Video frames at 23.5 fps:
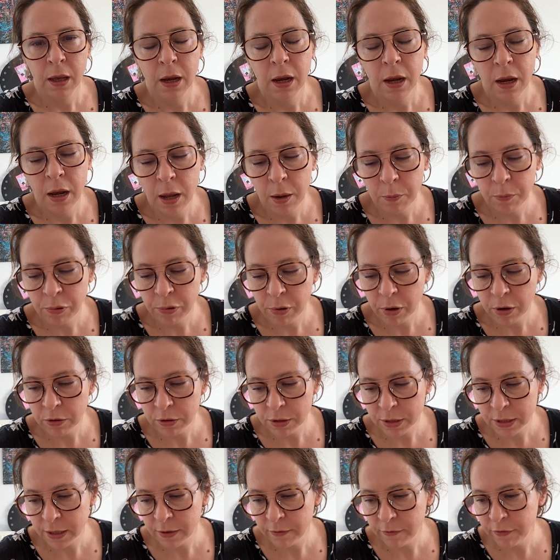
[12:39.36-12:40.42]
Knit Pro
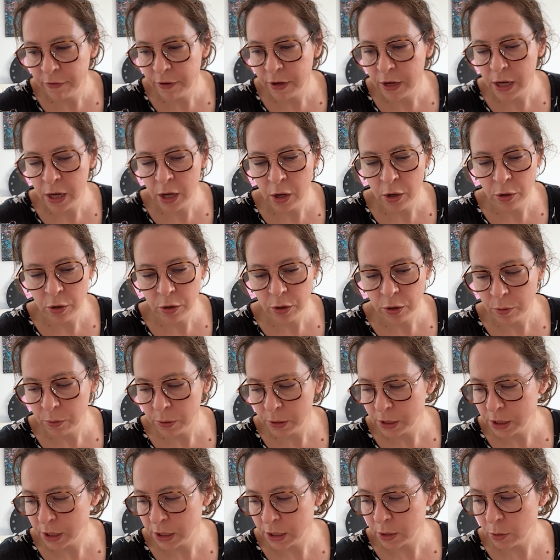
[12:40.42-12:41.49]
Symphony hook,
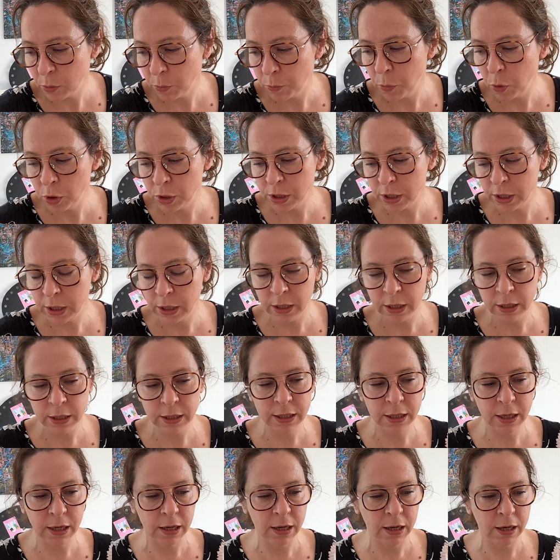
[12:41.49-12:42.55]
which is a wooden,
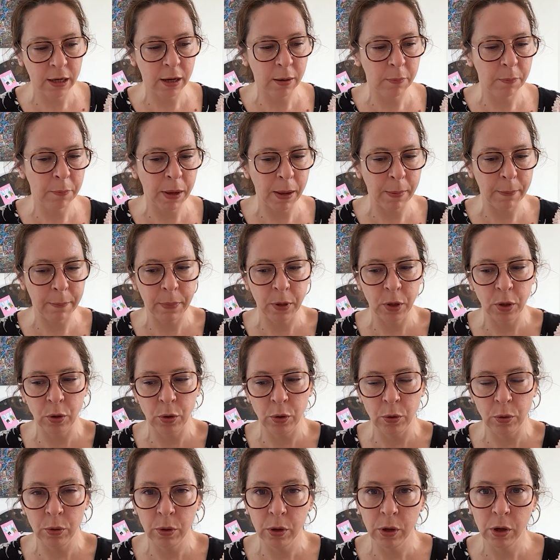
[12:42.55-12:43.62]
like a
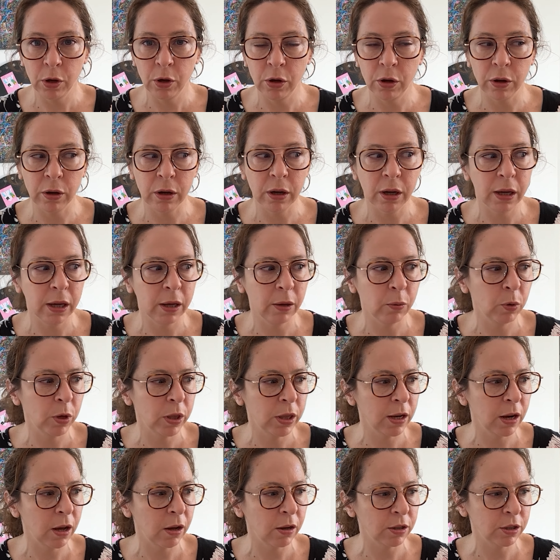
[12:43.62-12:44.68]
bamboo hook
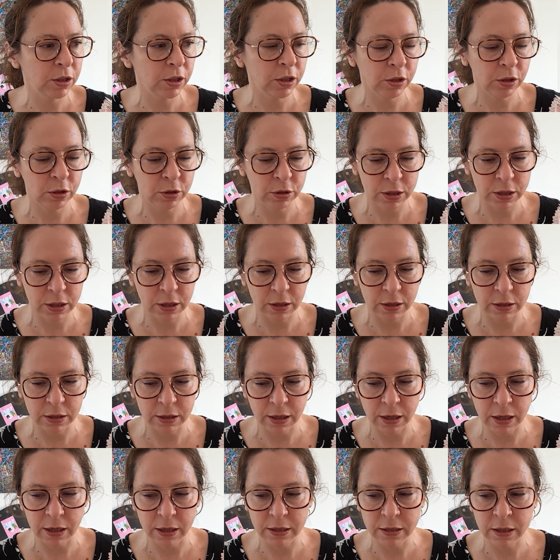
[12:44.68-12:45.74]
with larger hook
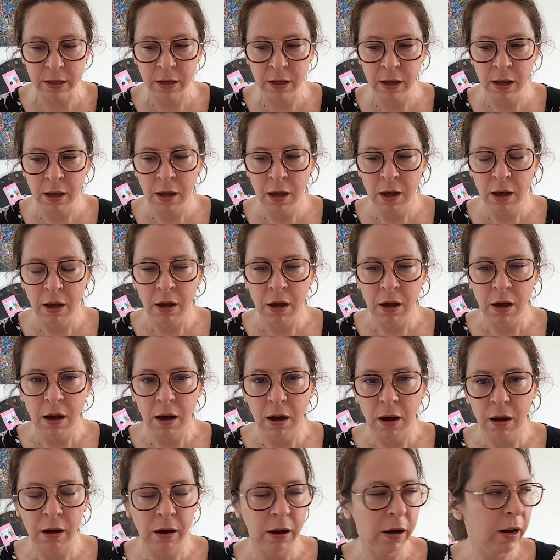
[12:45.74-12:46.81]
sizes.
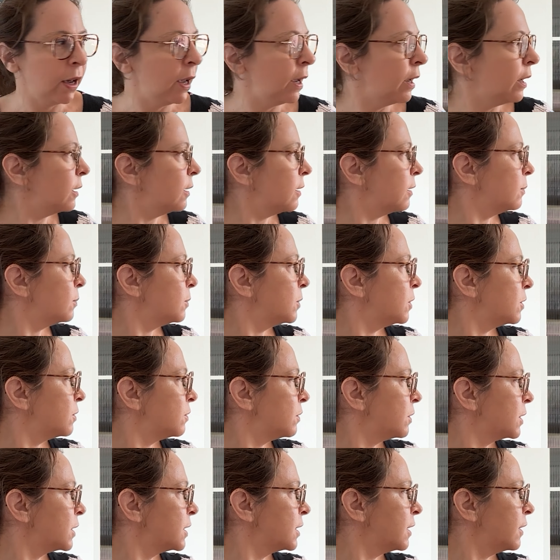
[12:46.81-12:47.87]
I'm just
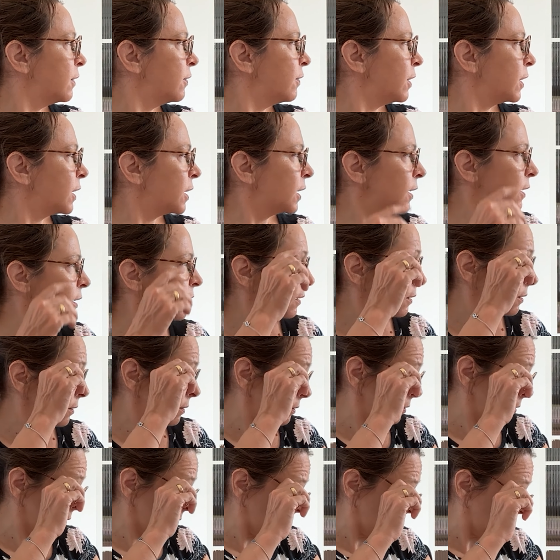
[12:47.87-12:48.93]
trying to see if I can
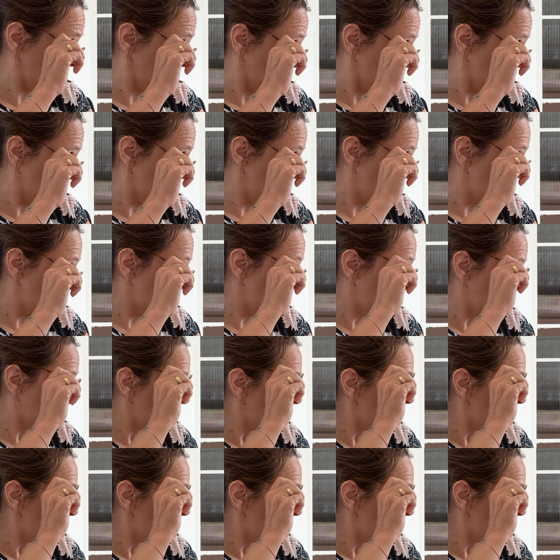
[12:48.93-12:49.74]
see it anywhere.